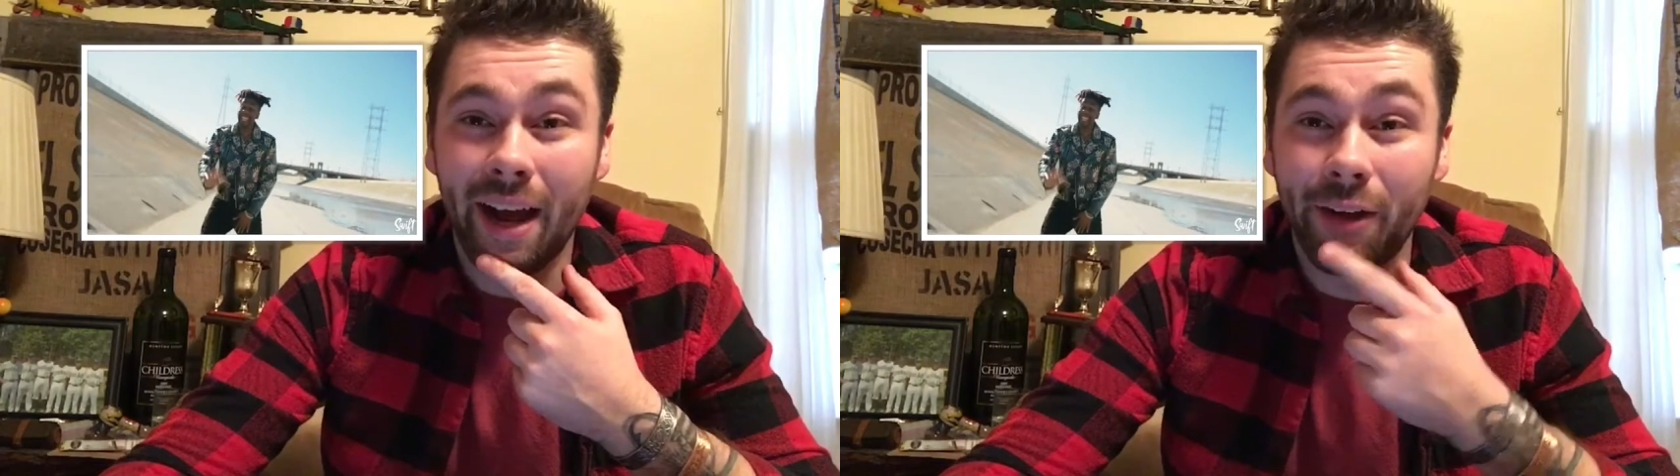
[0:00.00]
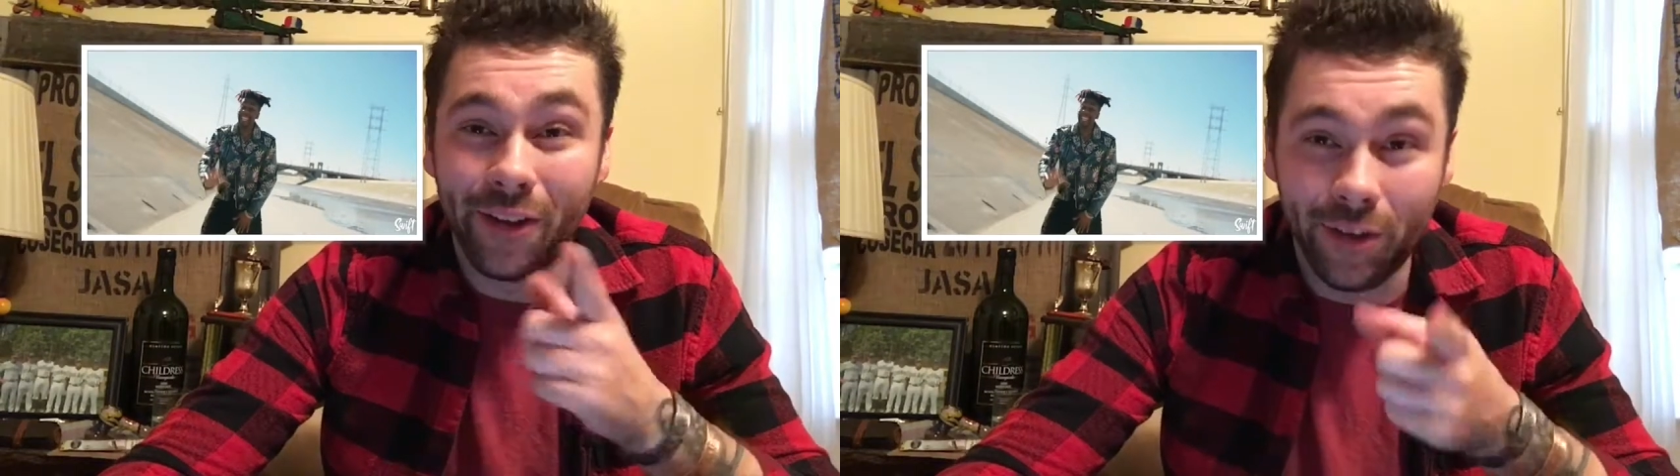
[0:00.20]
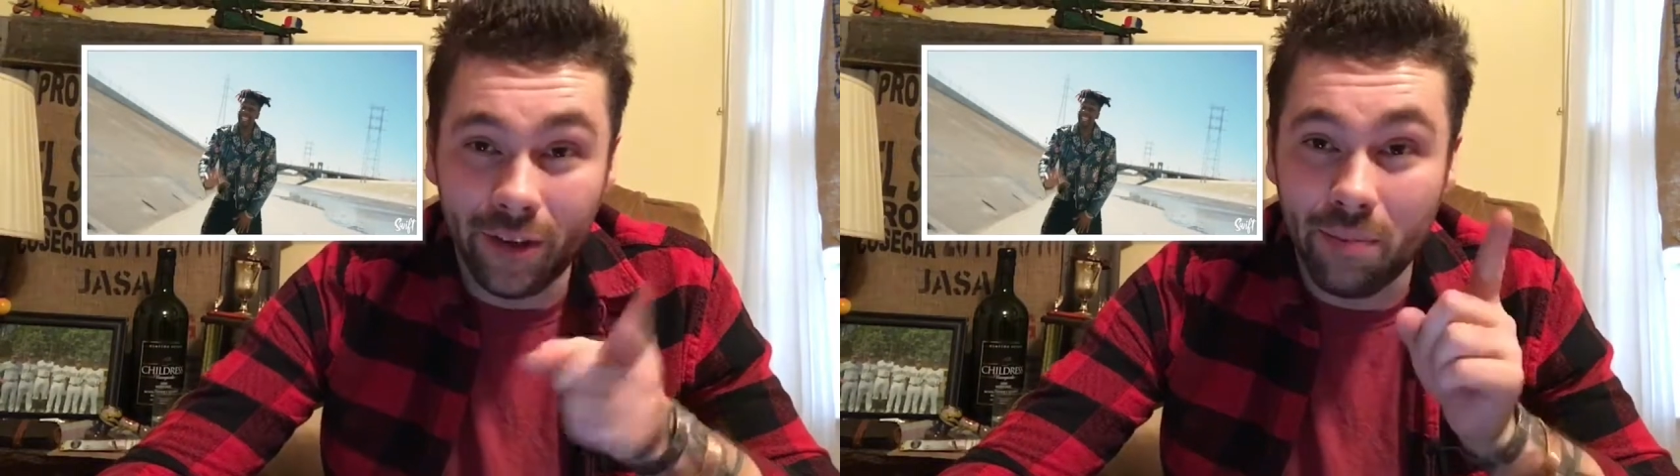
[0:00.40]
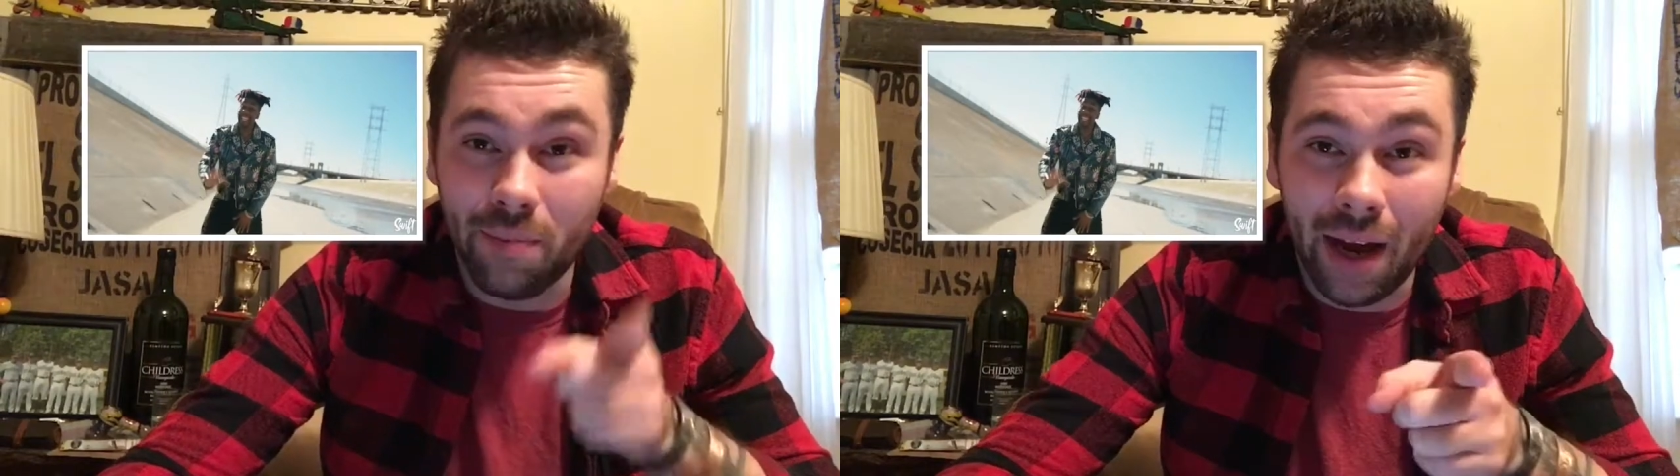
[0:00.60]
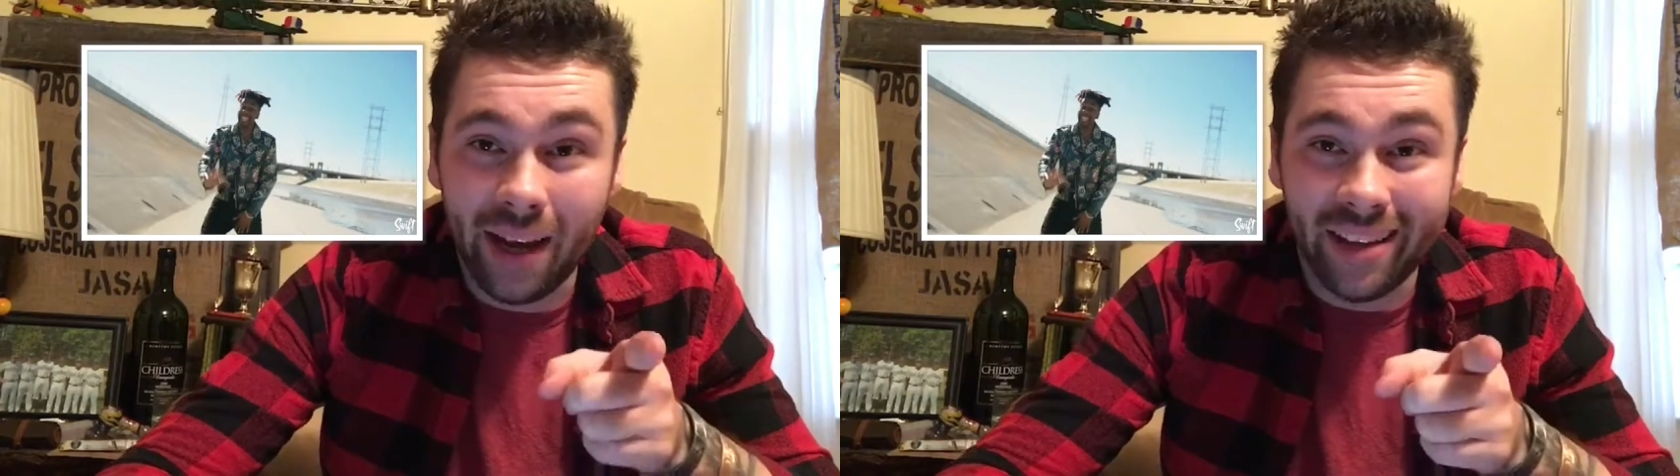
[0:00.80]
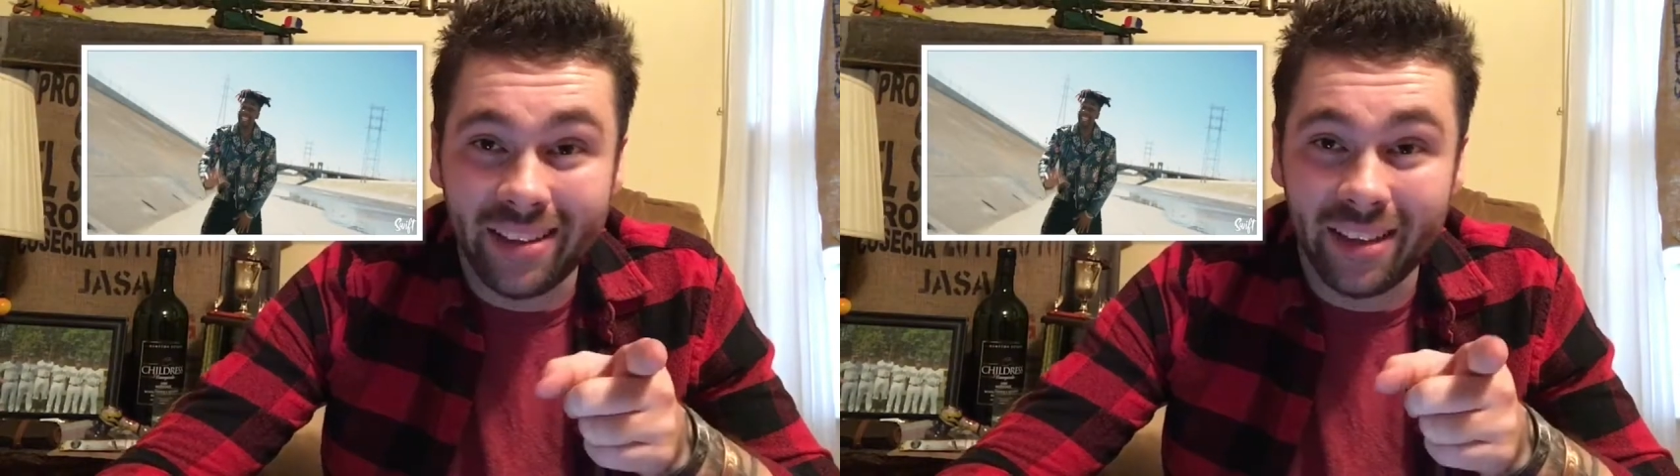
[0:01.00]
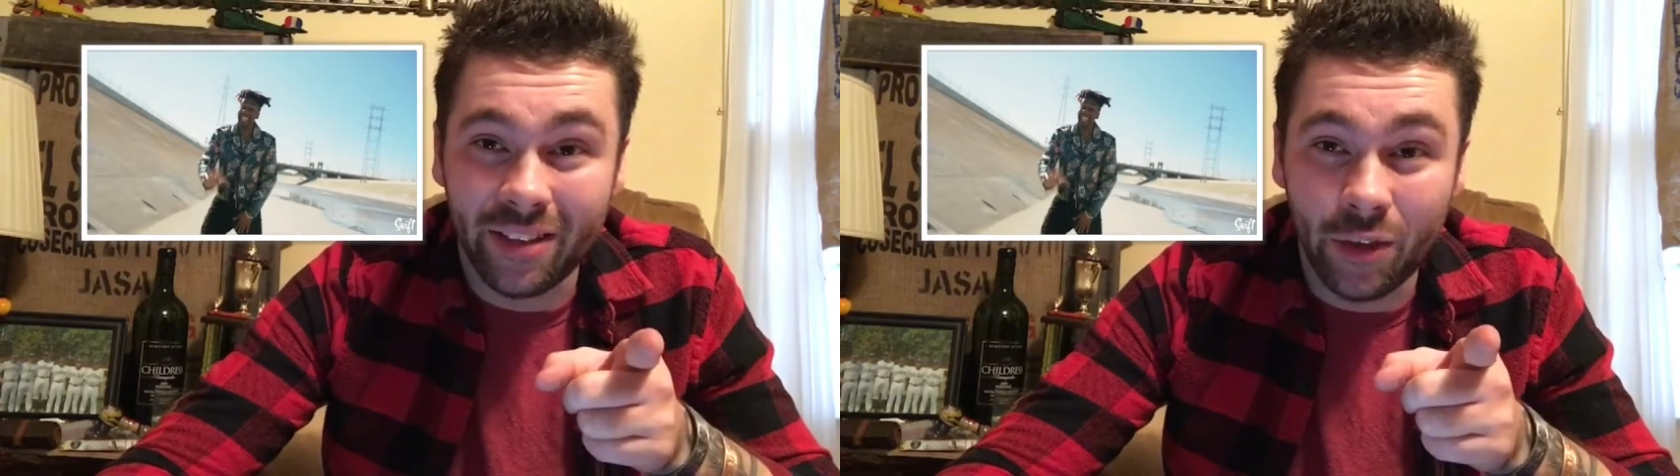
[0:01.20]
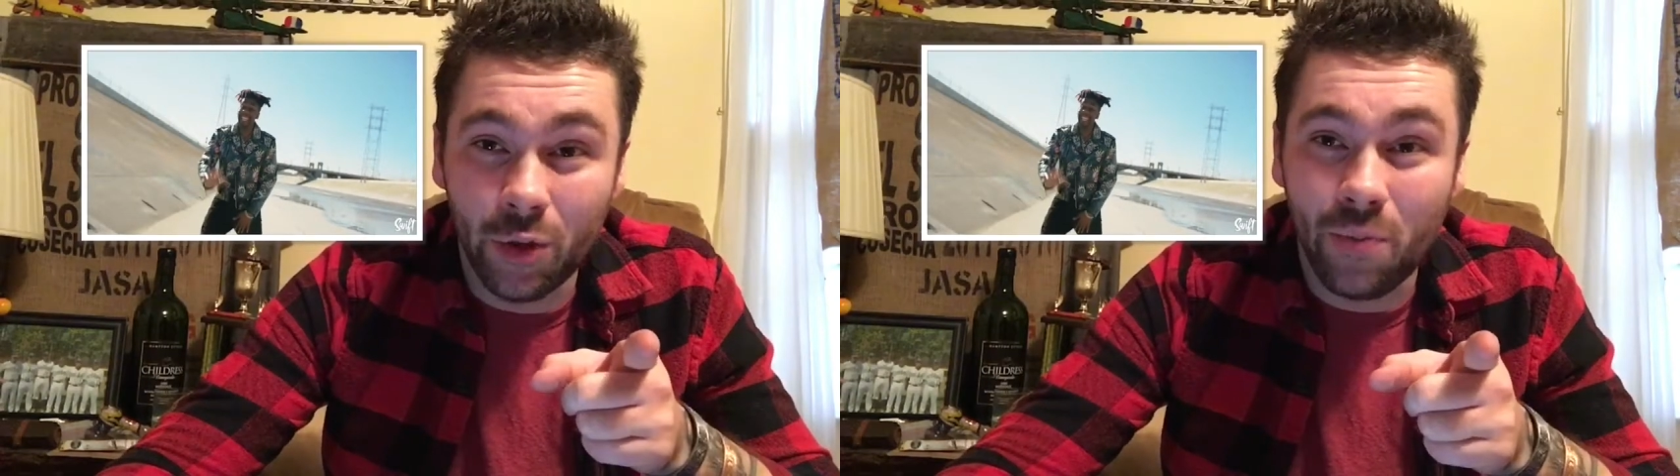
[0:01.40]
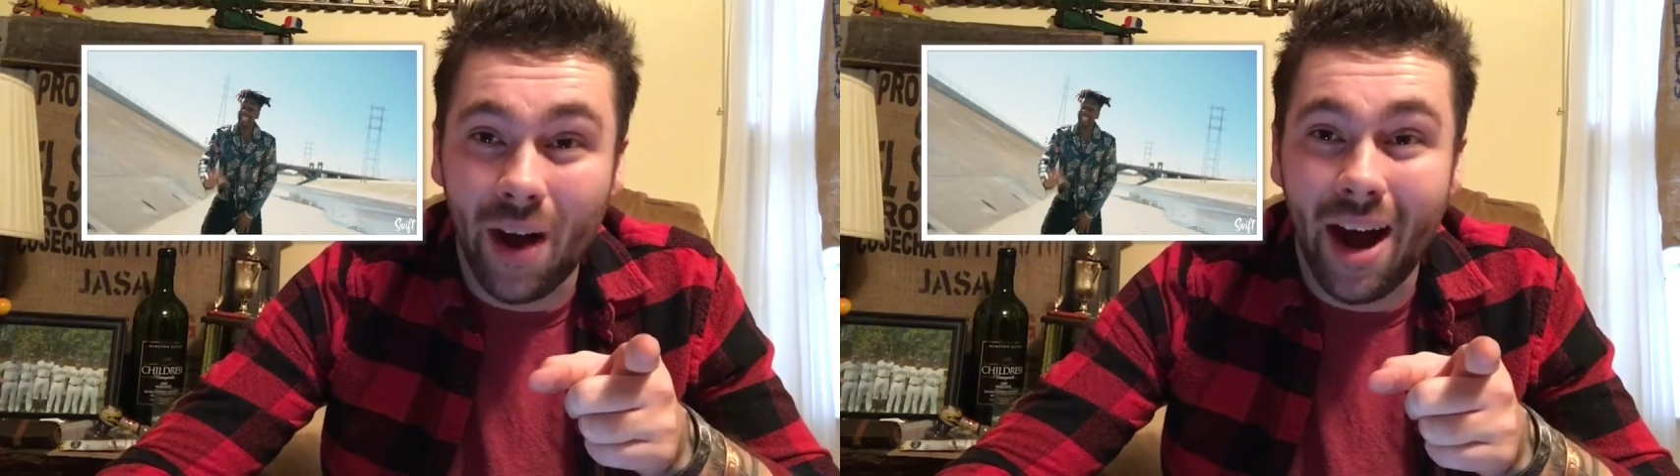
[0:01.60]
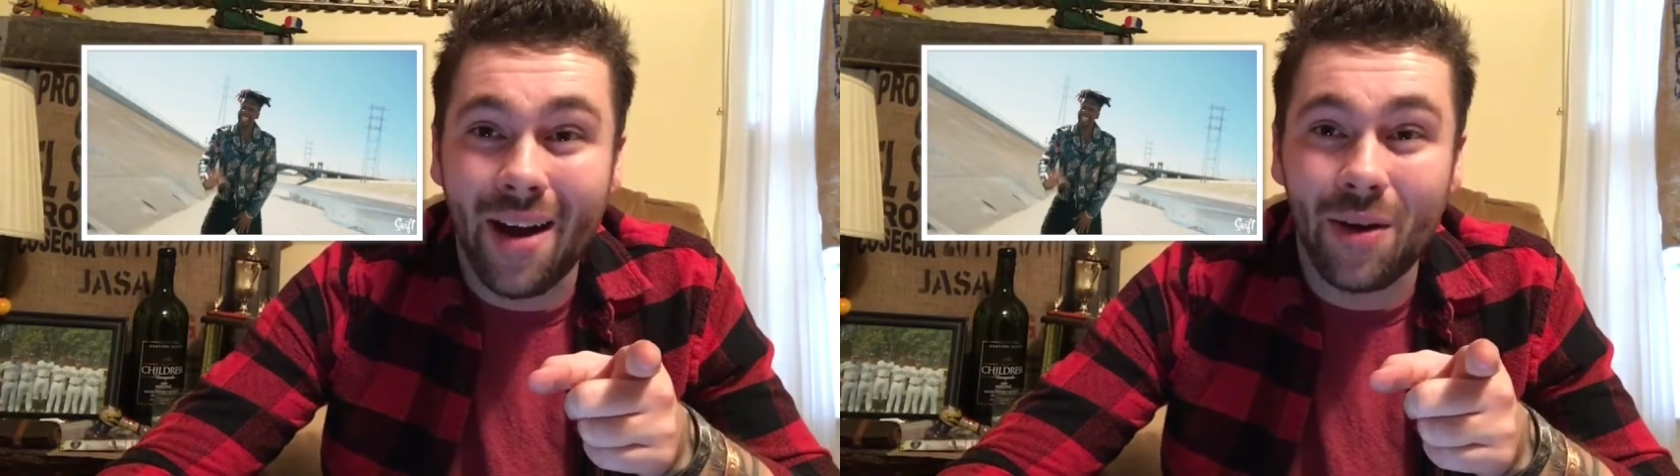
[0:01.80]
how you the best to
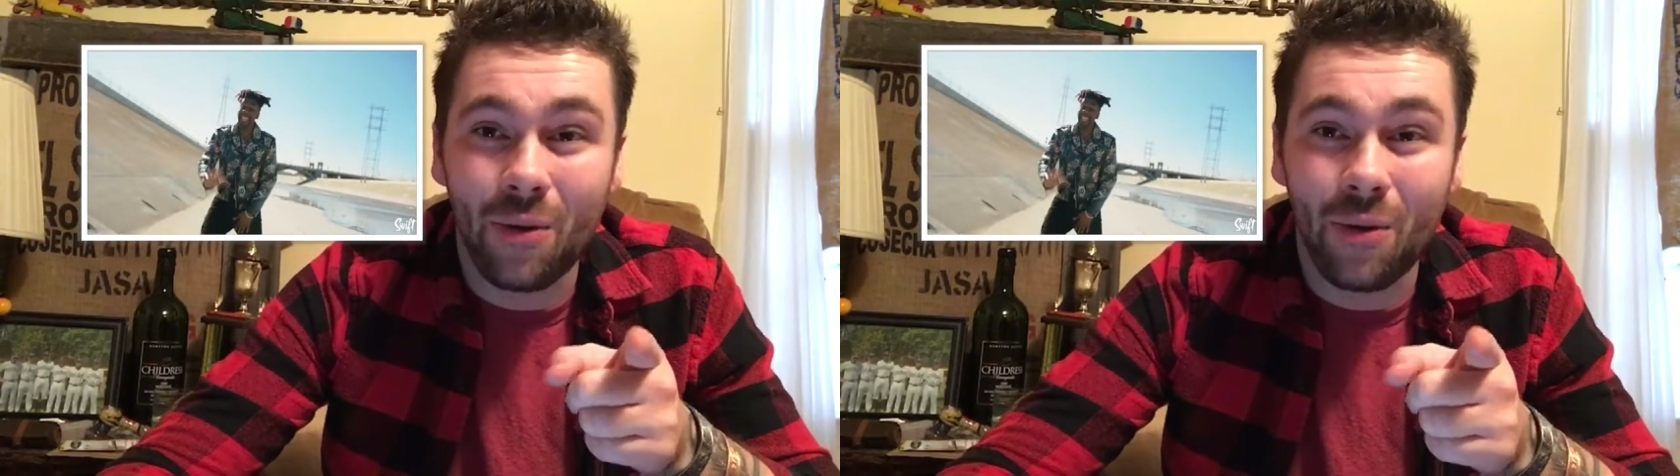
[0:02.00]
Tupac